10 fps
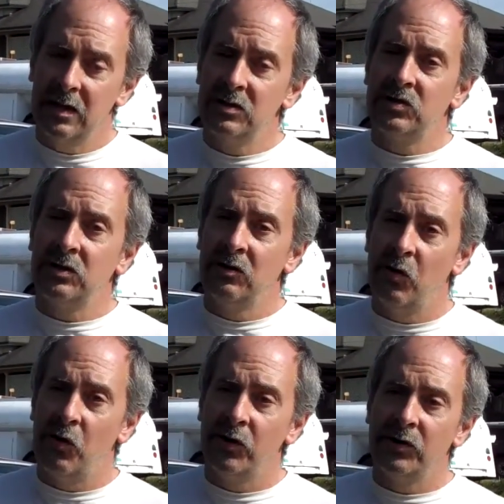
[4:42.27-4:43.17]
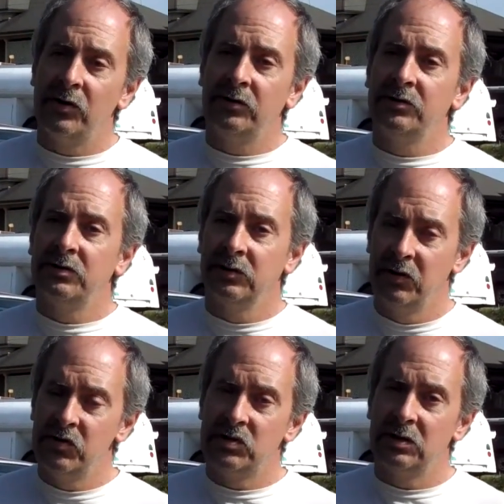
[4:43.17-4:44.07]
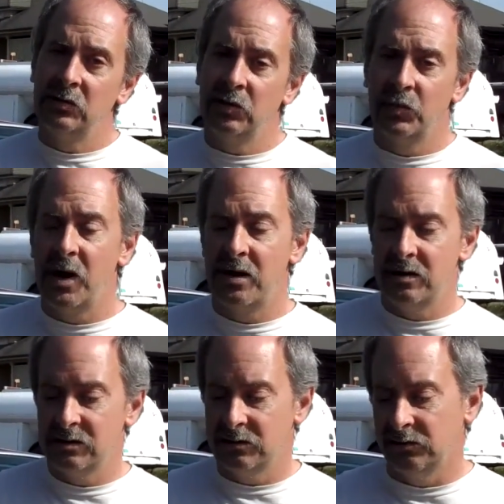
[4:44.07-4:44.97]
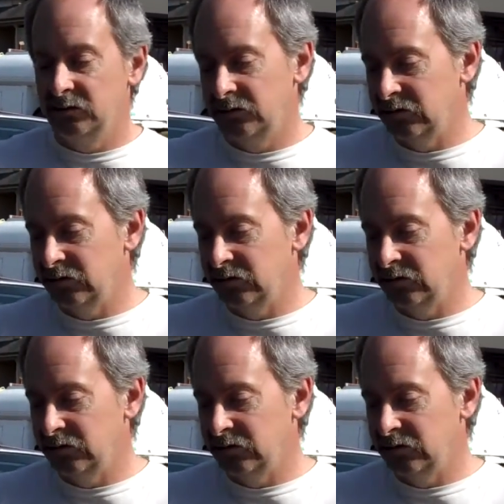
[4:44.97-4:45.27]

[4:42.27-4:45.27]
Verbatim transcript: engine oil dilution with biodiesel,